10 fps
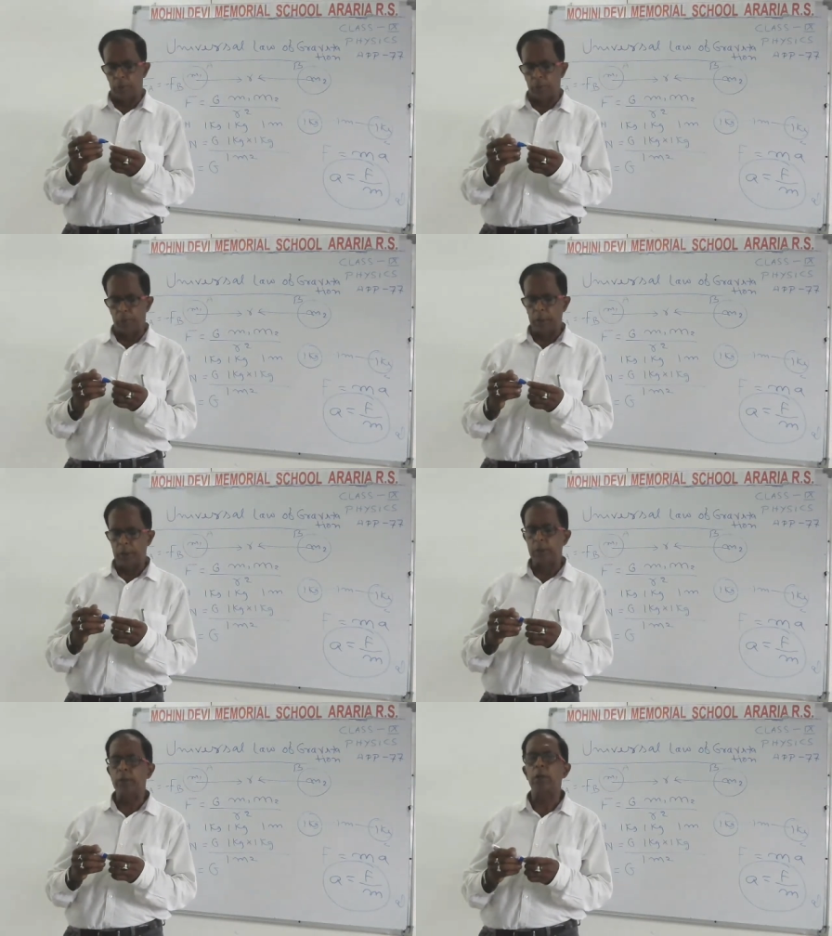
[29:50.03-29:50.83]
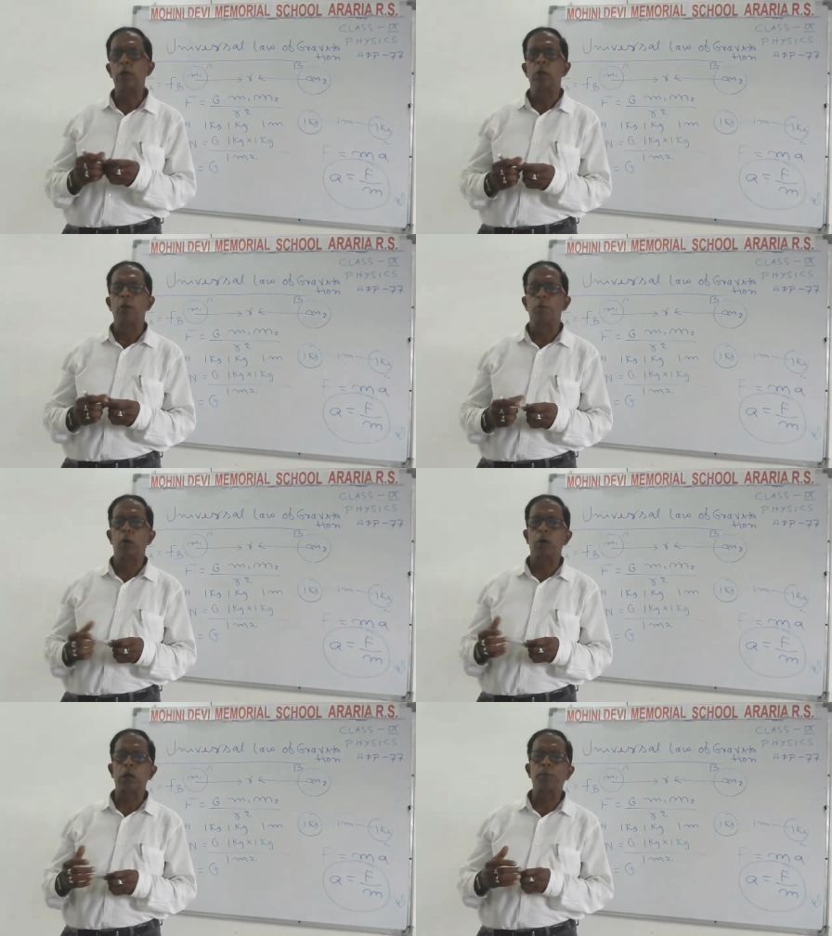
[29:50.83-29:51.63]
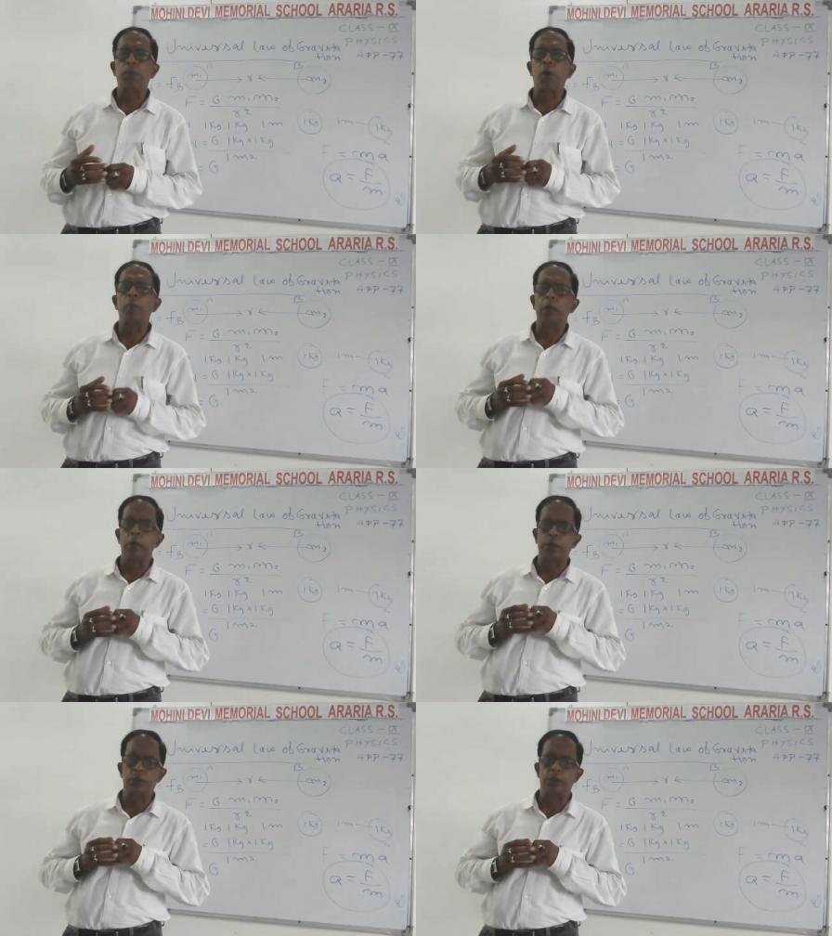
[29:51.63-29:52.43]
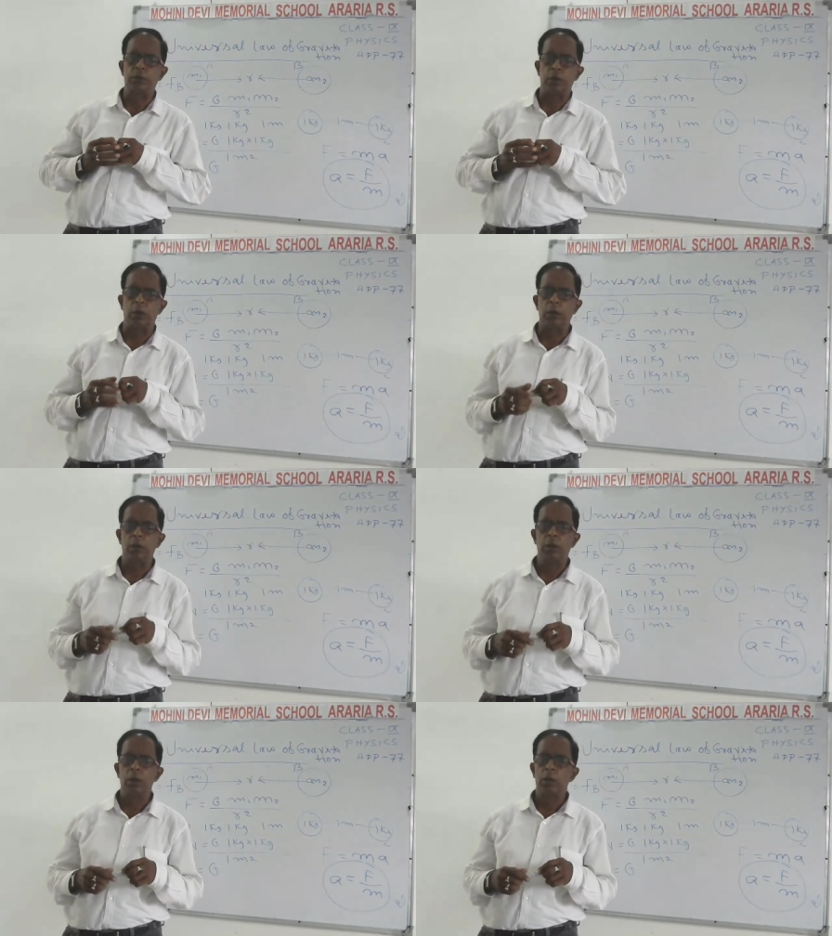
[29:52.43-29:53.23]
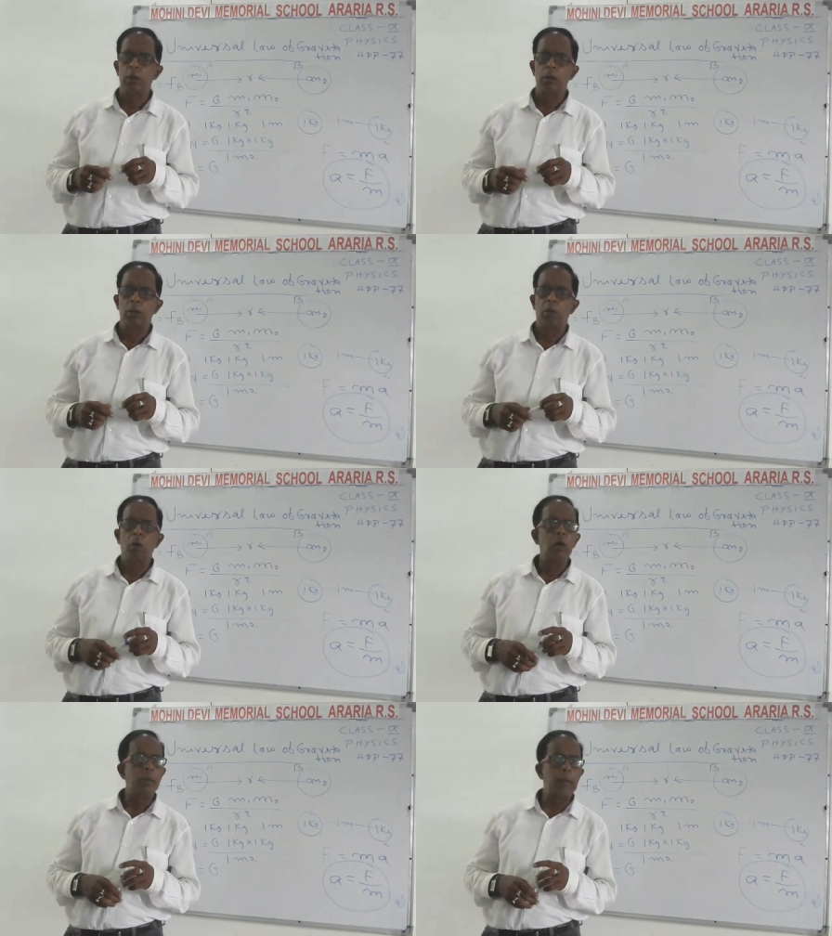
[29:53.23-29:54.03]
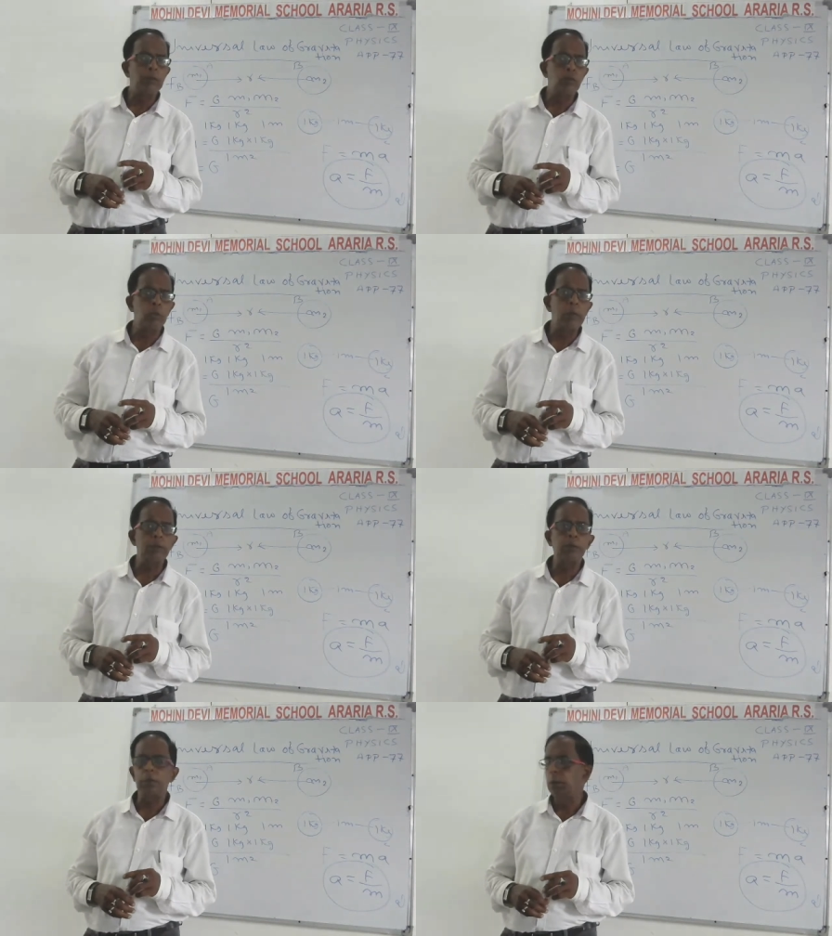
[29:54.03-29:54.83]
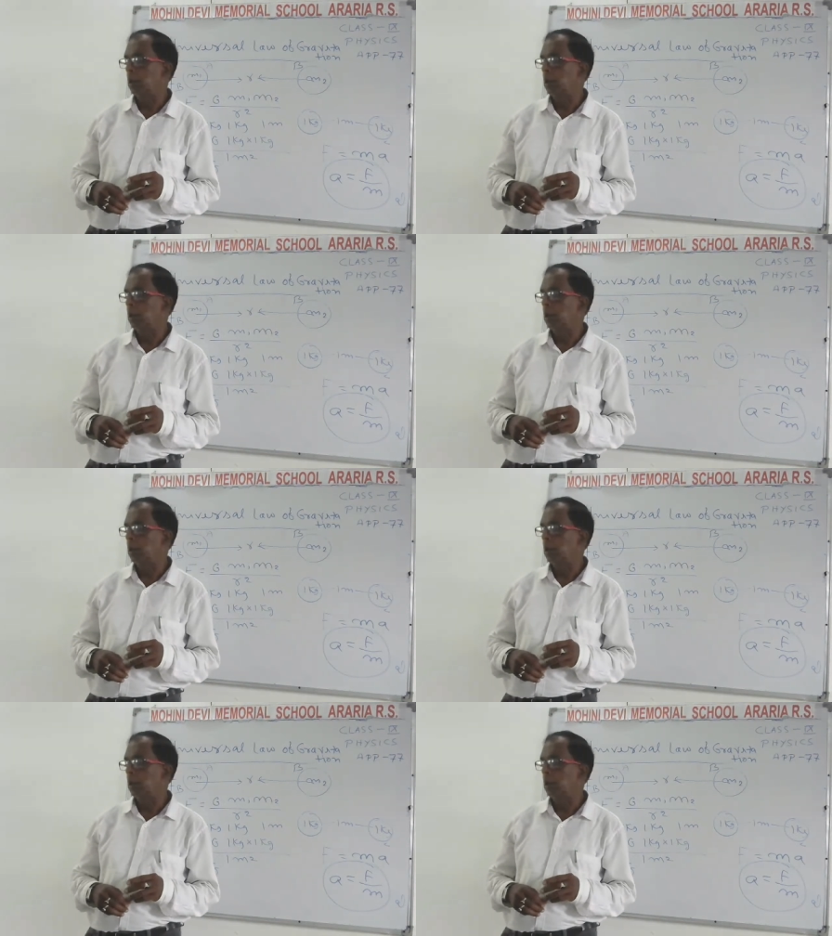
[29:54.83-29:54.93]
when it broken from its tree? Okay, my students,